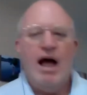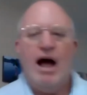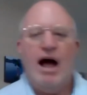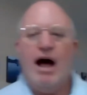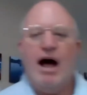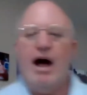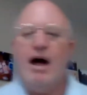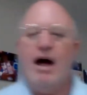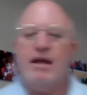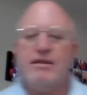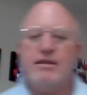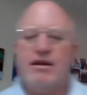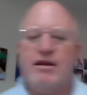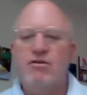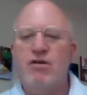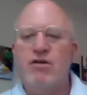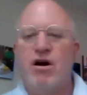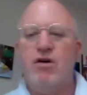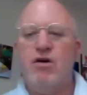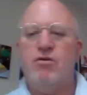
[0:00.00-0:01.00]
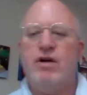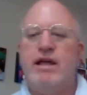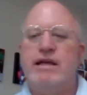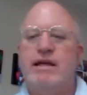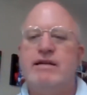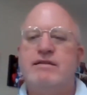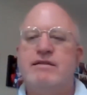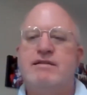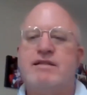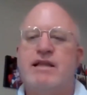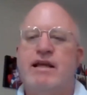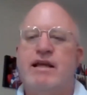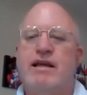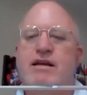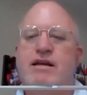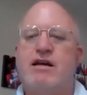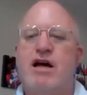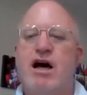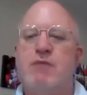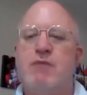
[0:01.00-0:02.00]
Uh, the euro is the
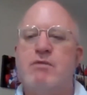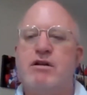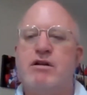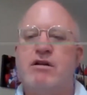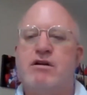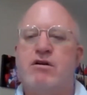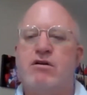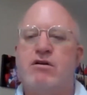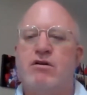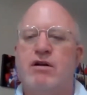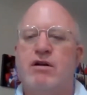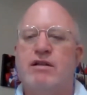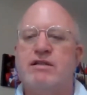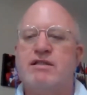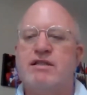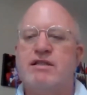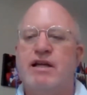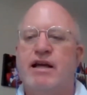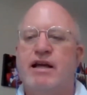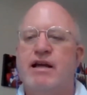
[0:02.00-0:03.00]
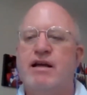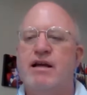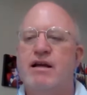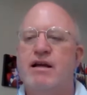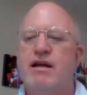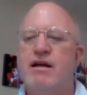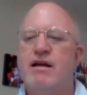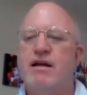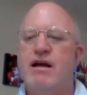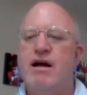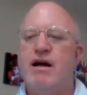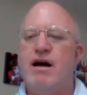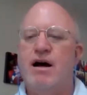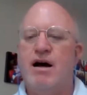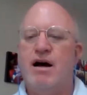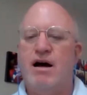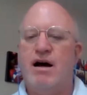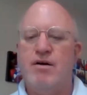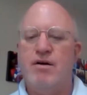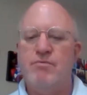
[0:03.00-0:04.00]
common currency
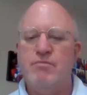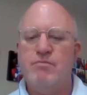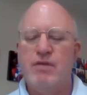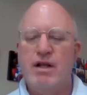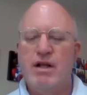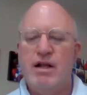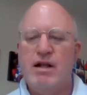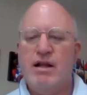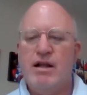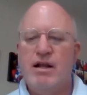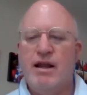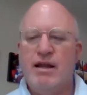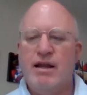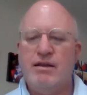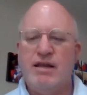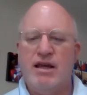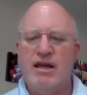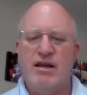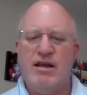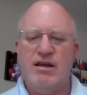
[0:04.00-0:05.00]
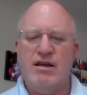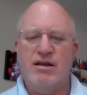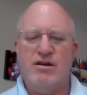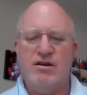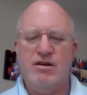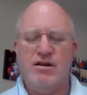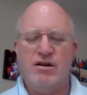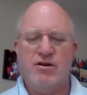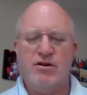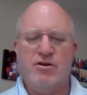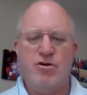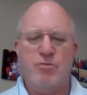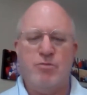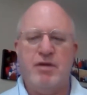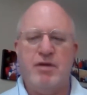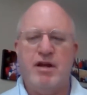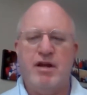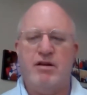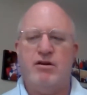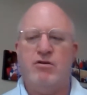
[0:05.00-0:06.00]
uh, in the
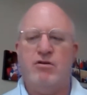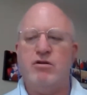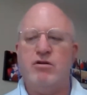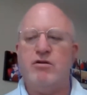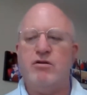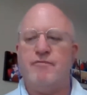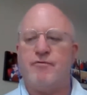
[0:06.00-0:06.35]
European Union.